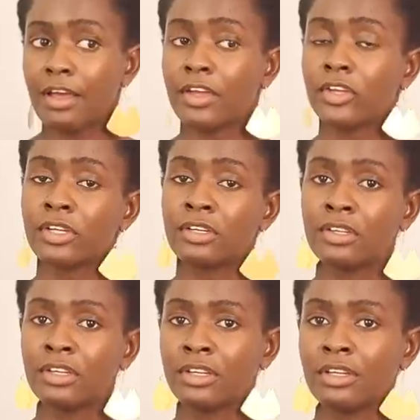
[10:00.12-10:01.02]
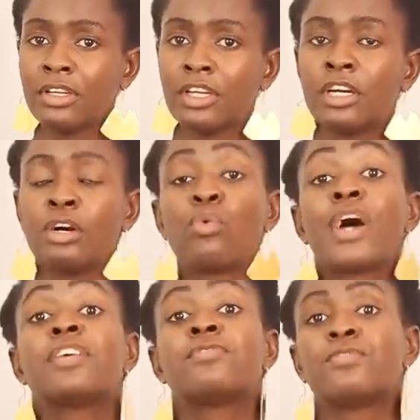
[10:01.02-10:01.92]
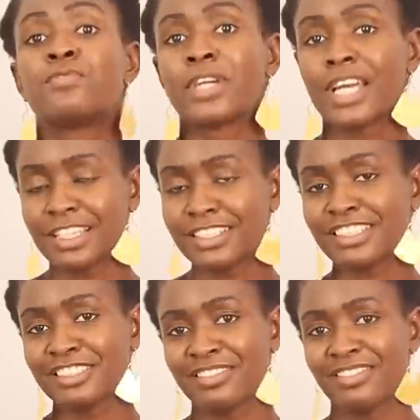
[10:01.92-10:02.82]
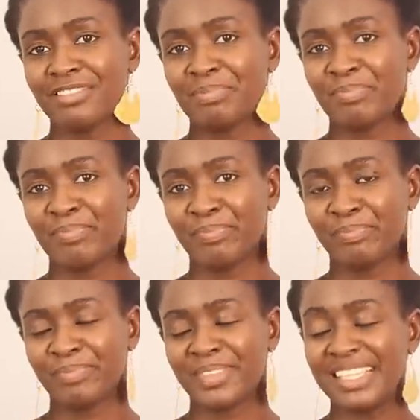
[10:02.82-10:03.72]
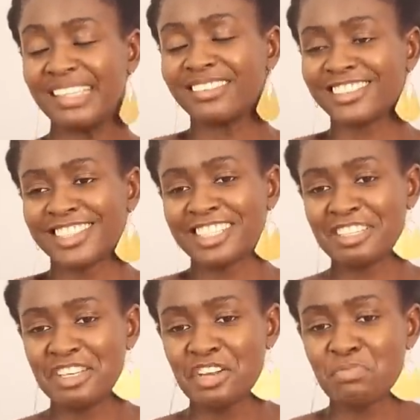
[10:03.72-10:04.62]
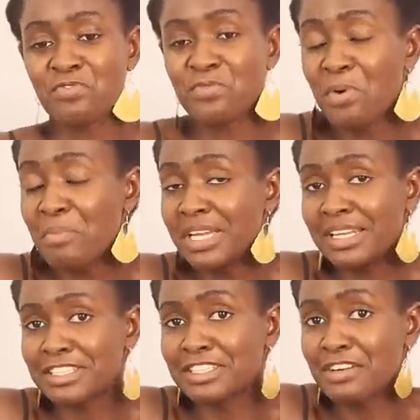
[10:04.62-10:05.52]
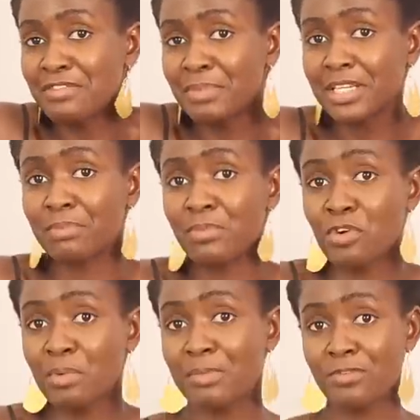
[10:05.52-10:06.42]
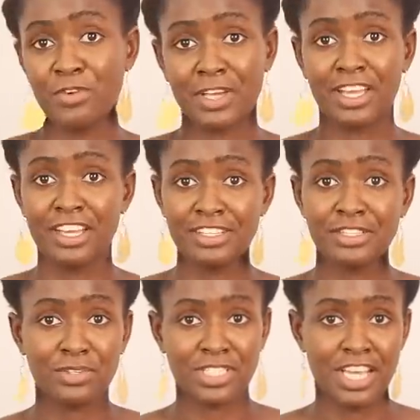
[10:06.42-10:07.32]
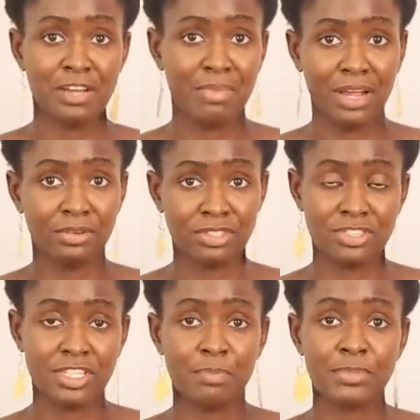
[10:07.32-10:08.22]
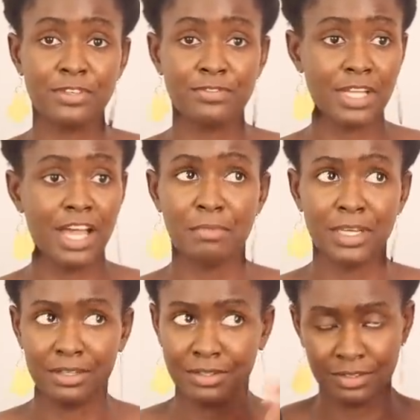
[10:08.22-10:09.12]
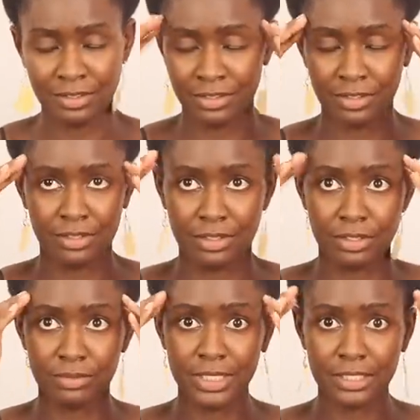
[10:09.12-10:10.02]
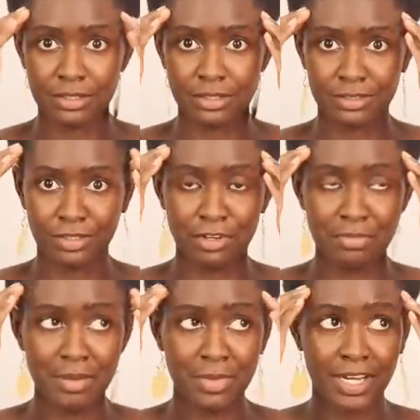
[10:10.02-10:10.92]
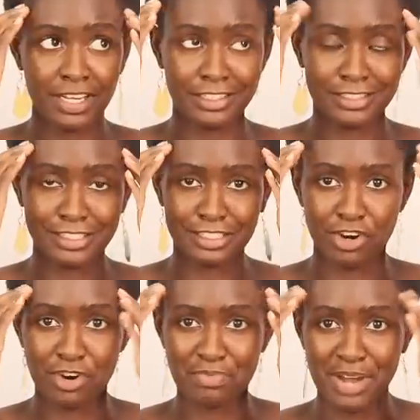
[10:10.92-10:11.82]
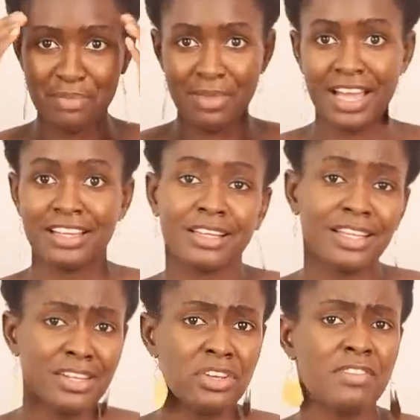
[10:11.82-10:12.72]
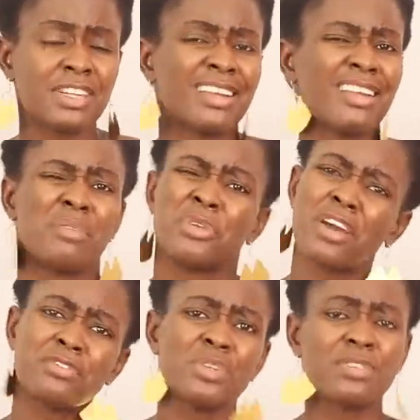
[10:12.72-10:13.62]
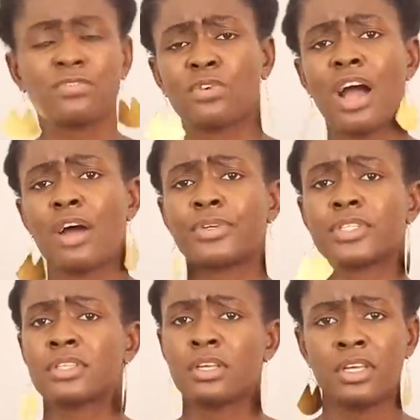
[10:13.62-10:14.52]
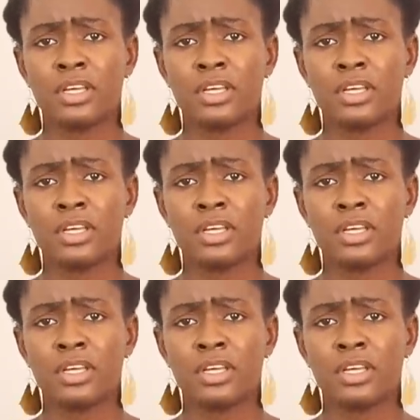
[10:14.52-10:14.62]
like, what if you forget? Yeah. For me, it has never been a problem forgetting to take my contraceptives. I mean, always on my mind, on my mind. And then you have an alarm, you have 24 hours